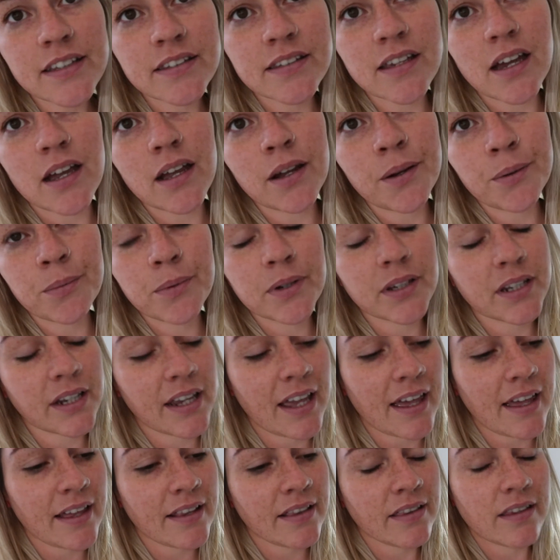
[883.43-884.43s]
so we're going to
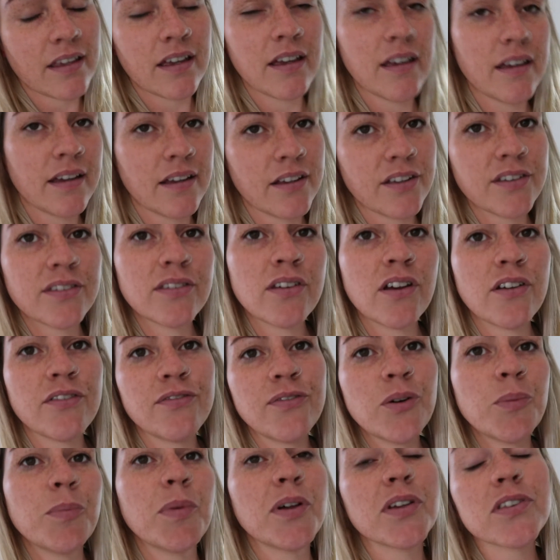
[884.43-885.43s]
get in the sort of
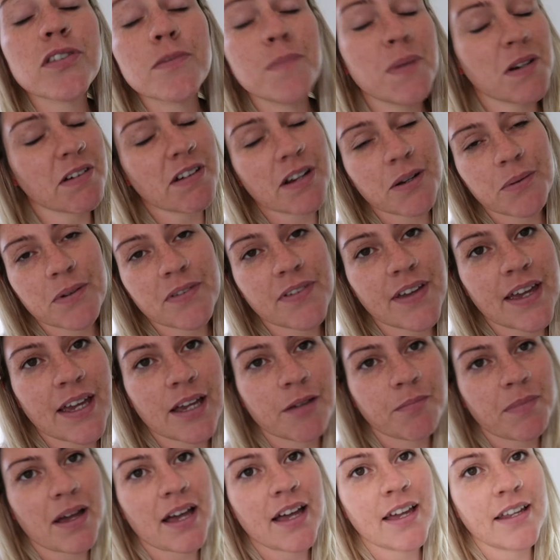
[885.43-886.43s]
football spirit with
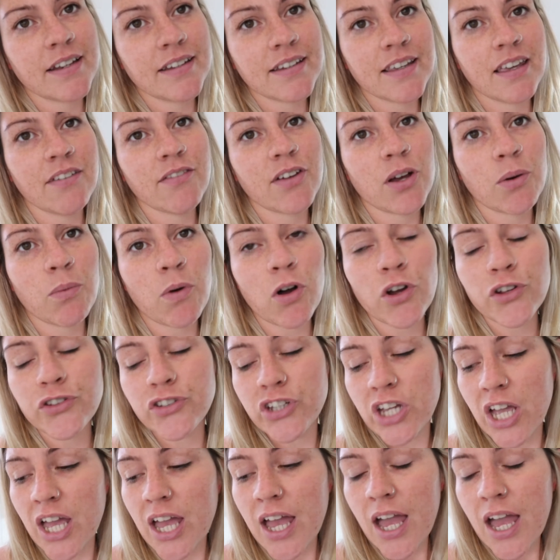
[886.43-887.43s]
him and give it a watch.